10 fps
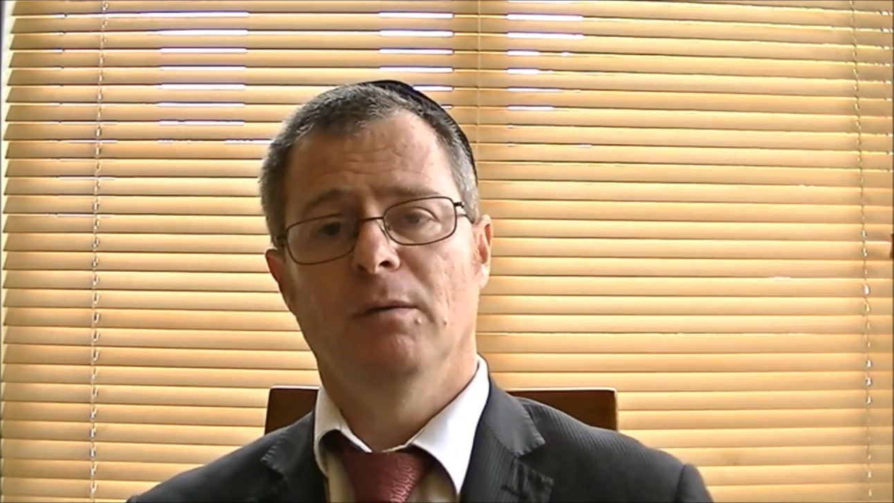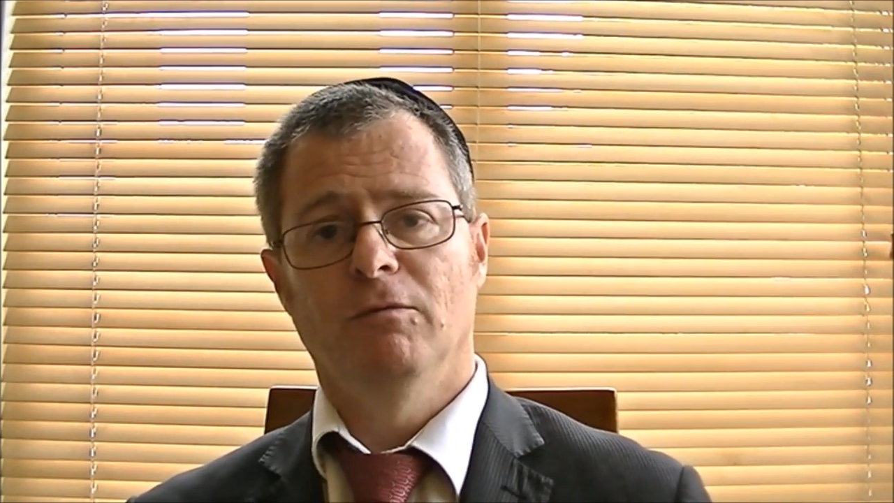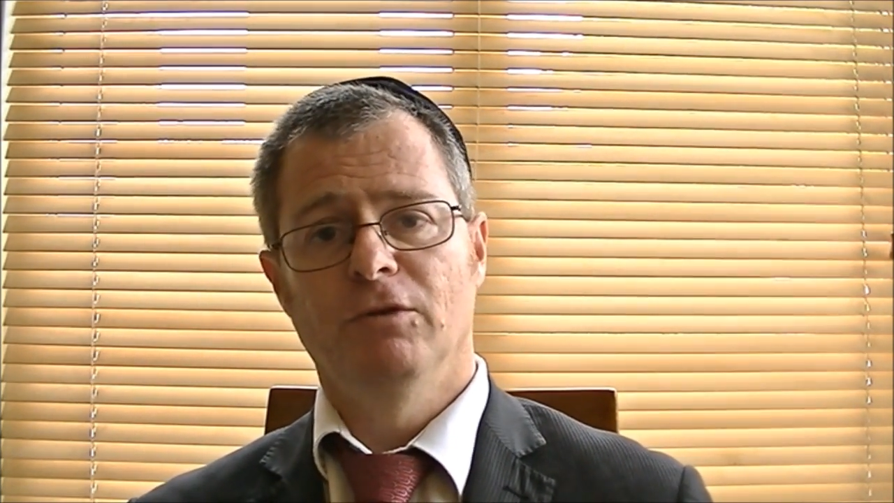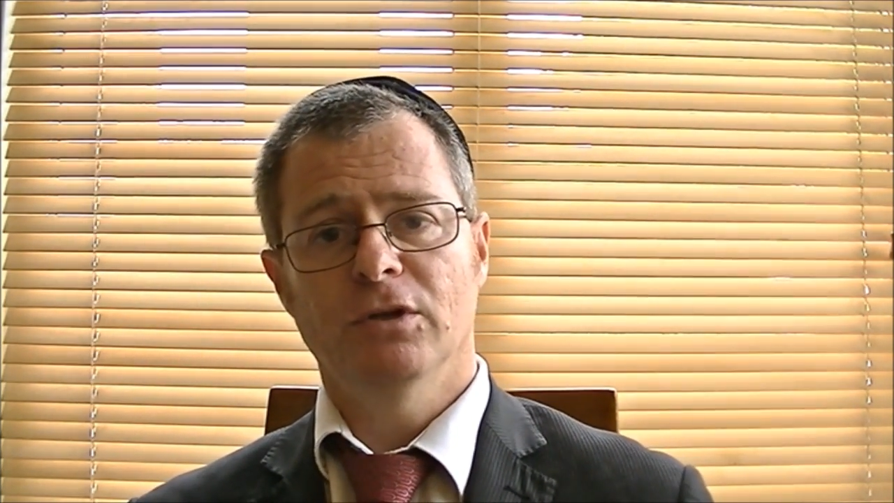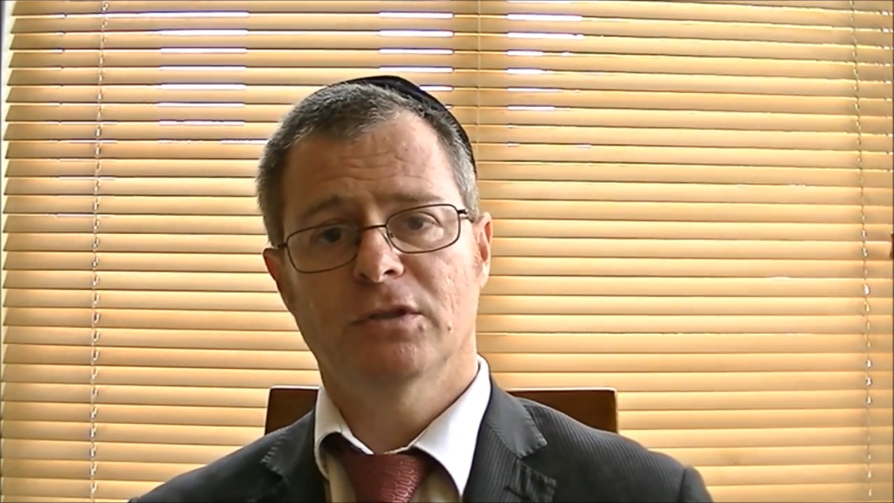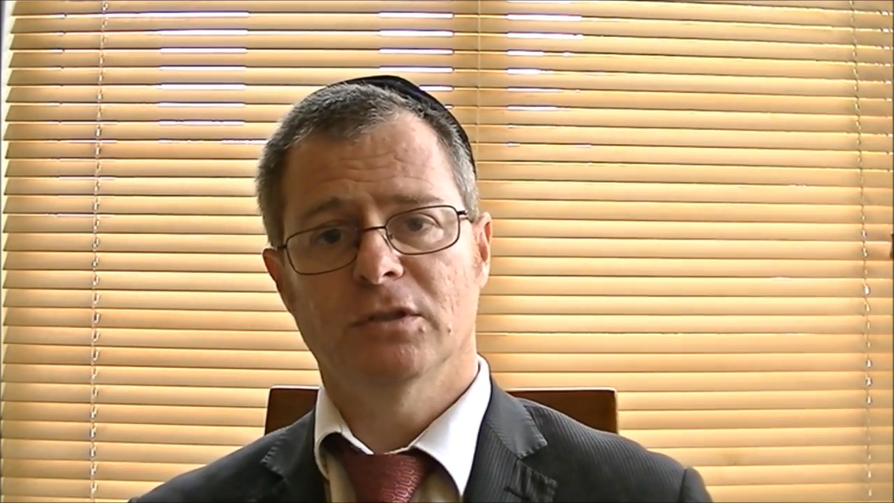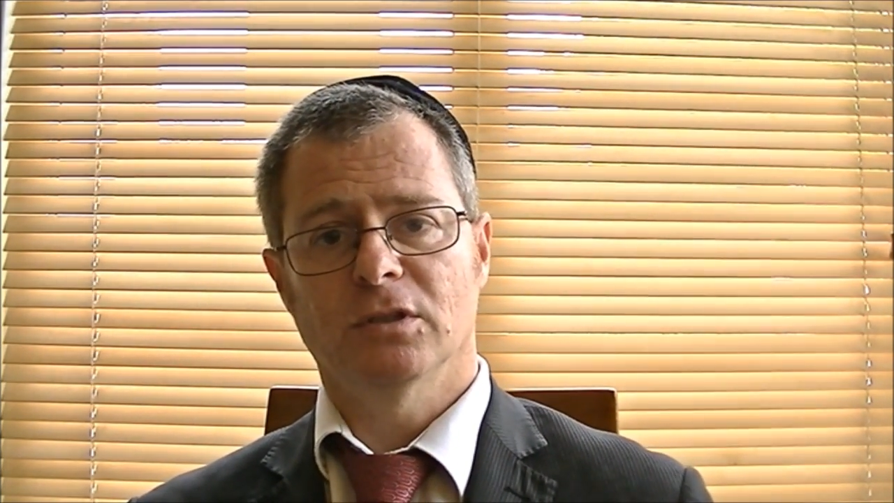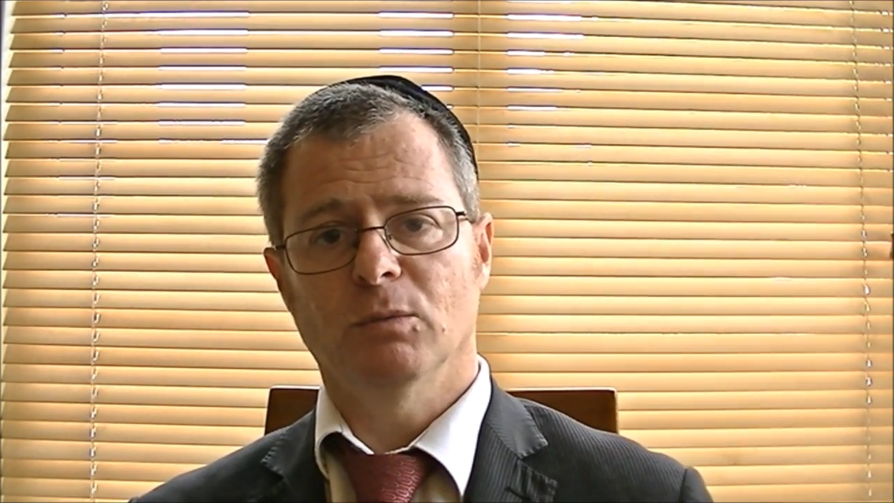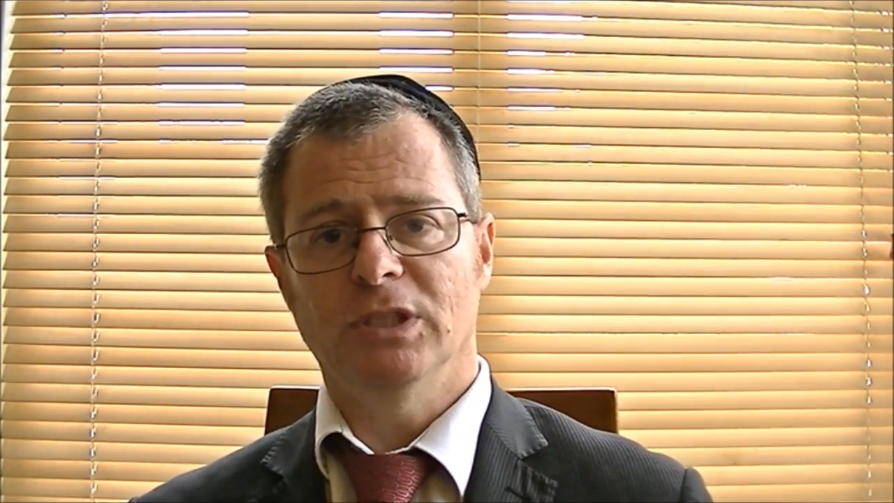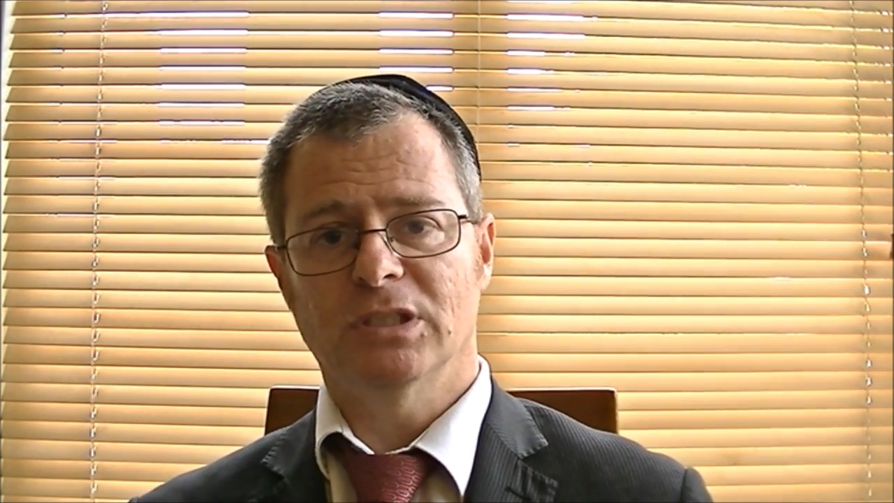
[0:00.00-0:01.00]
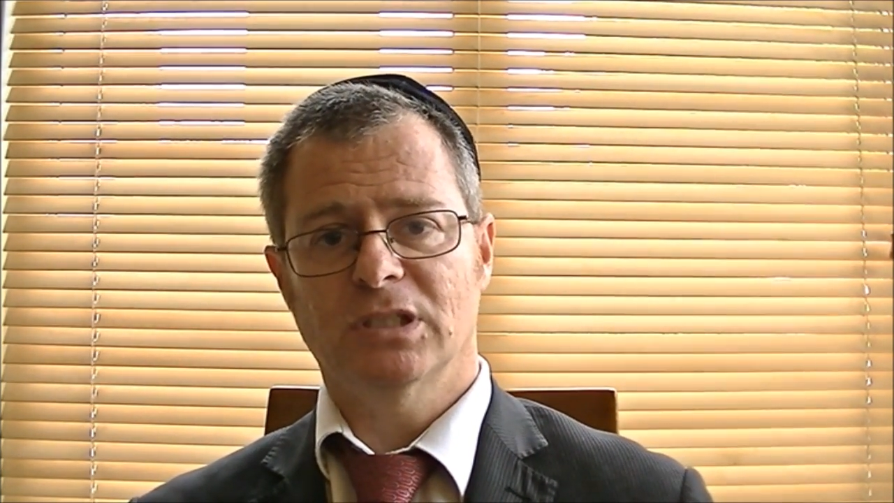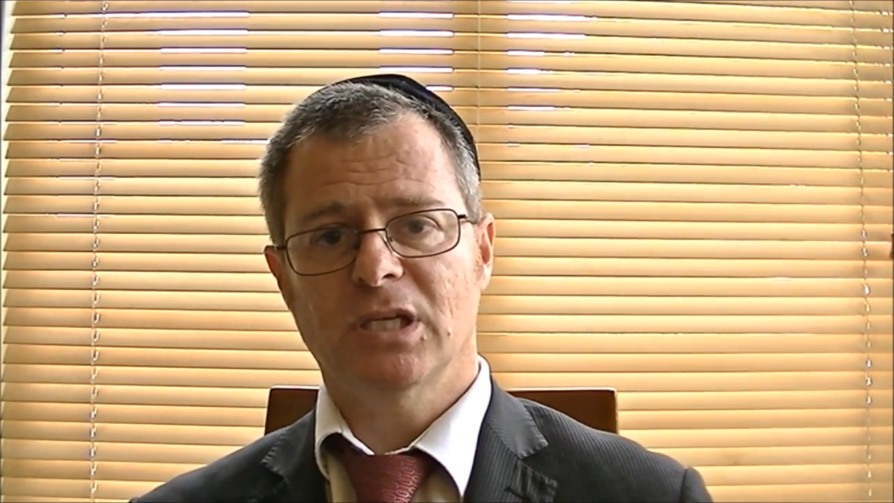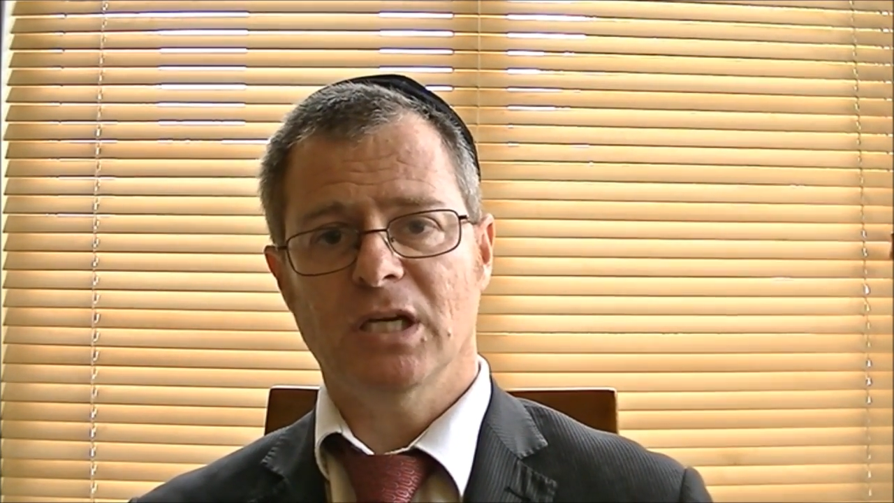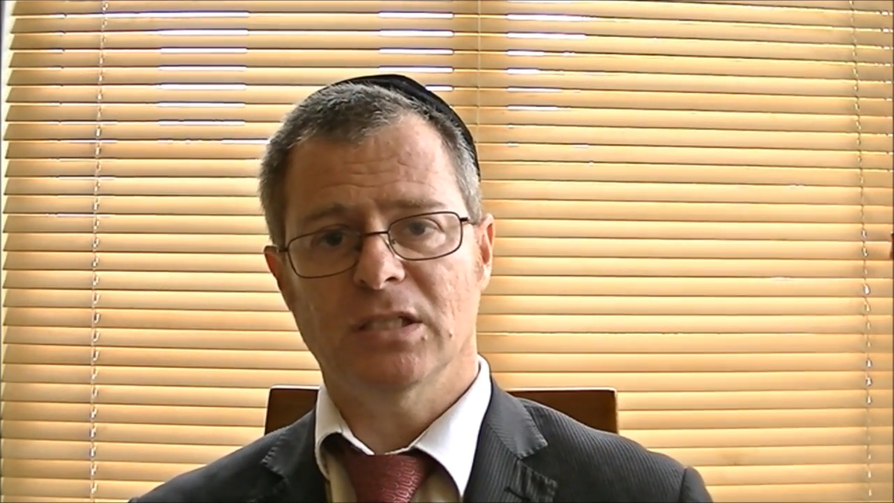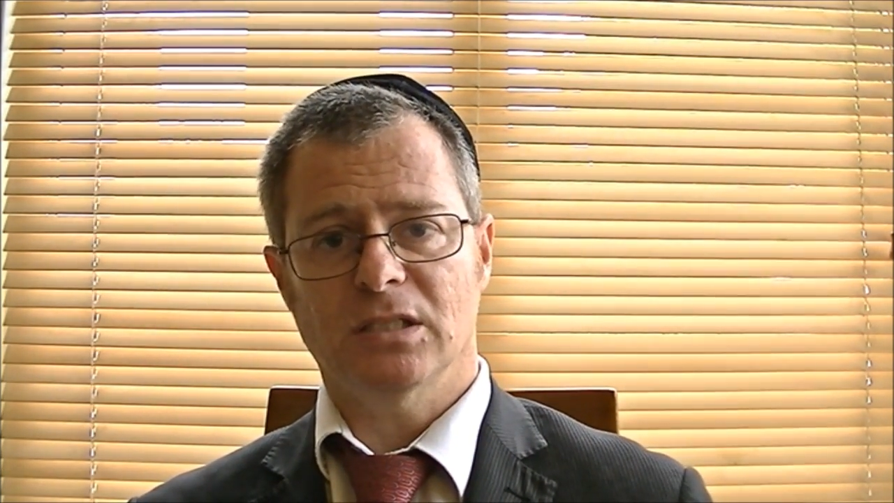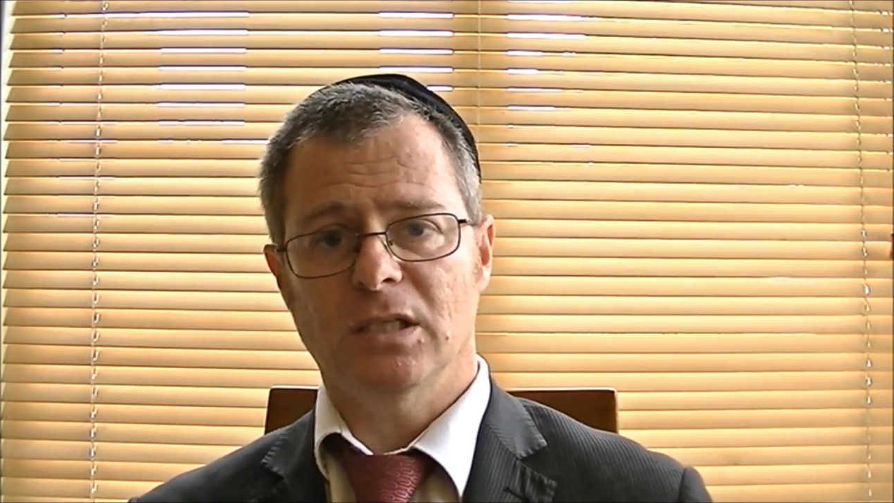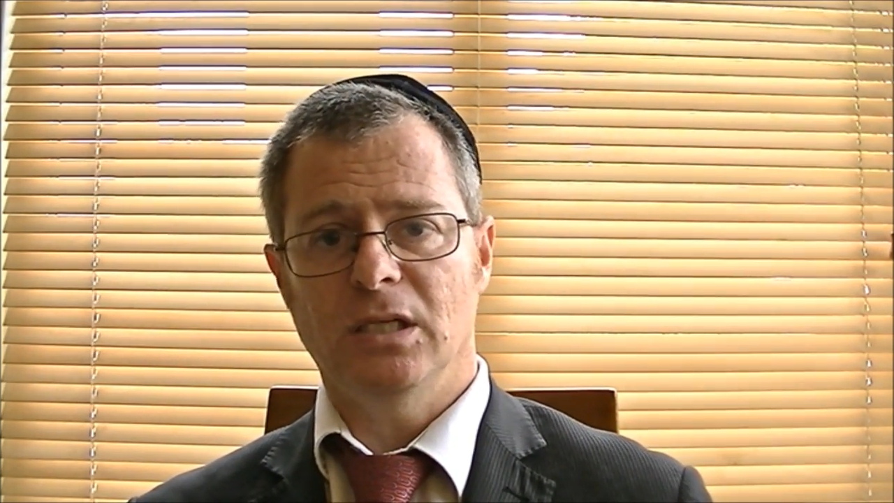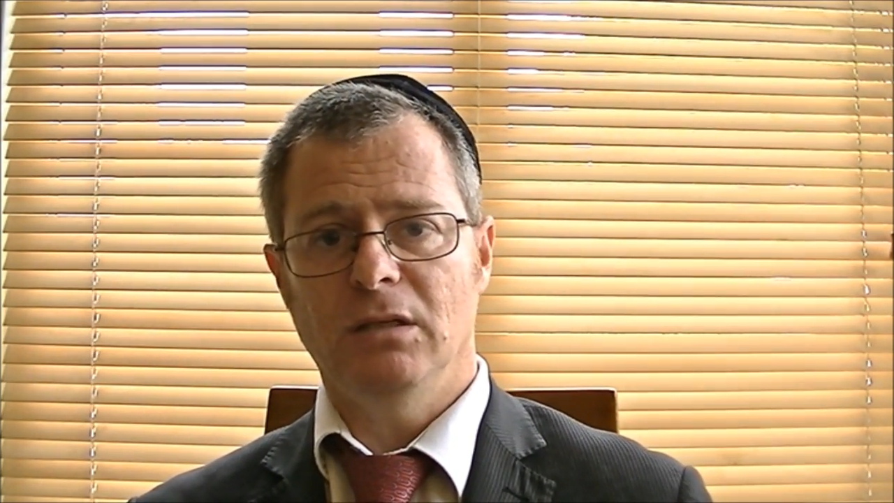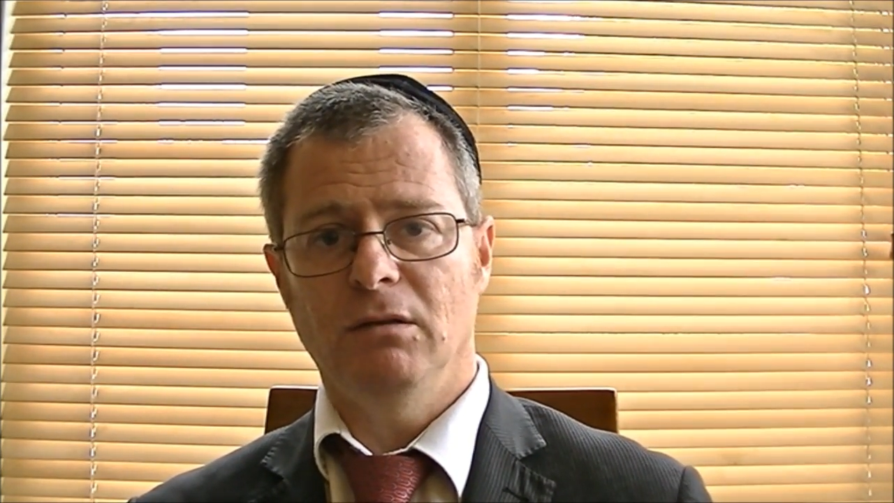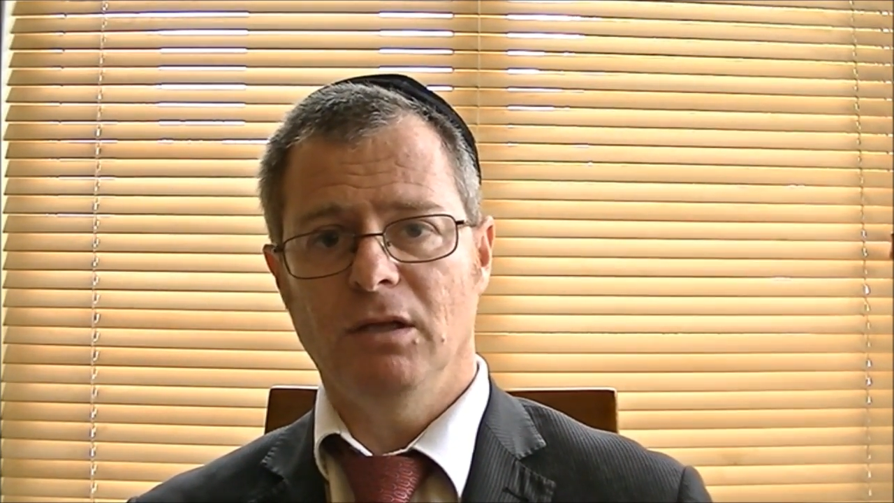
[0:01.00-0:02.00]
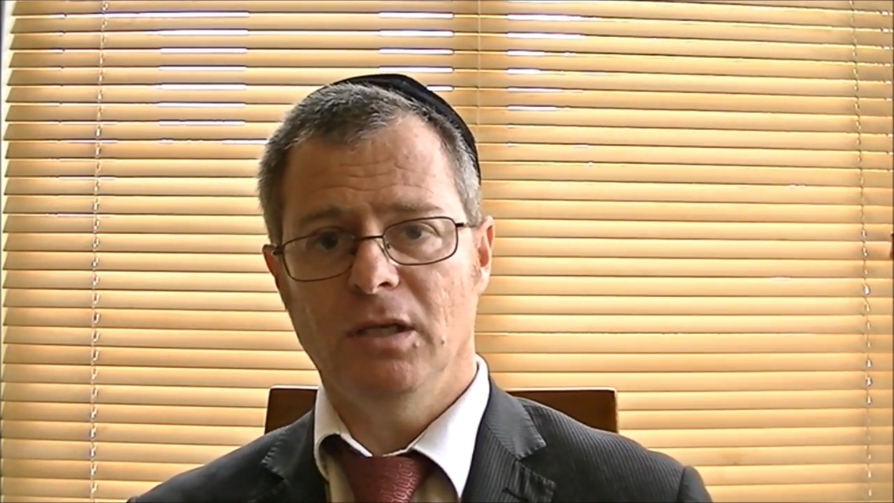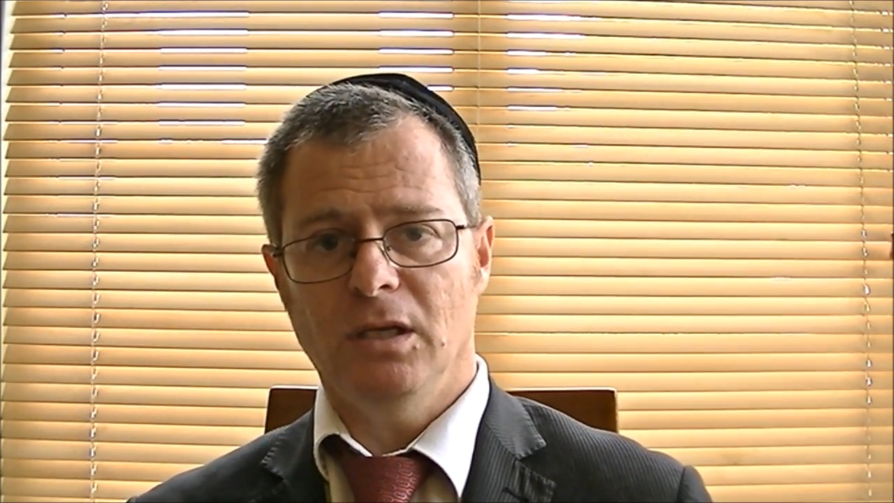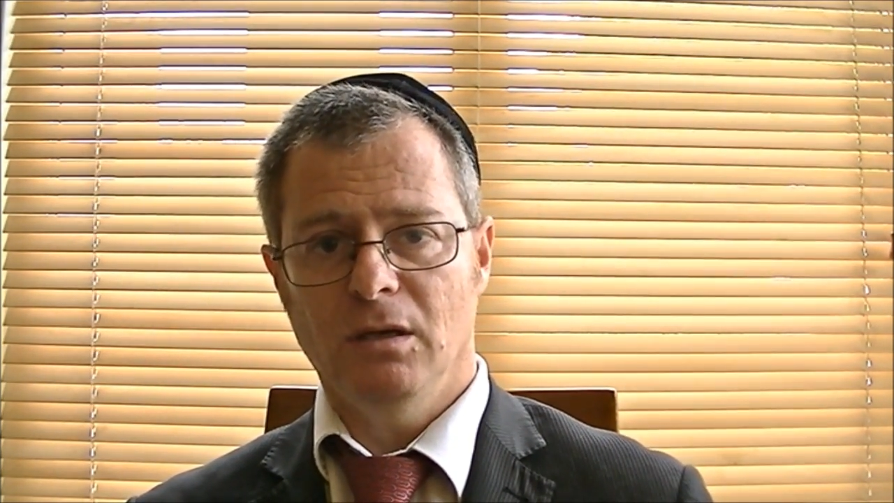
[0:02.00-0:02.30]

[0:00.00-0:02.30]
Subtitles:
verses that we discuss in the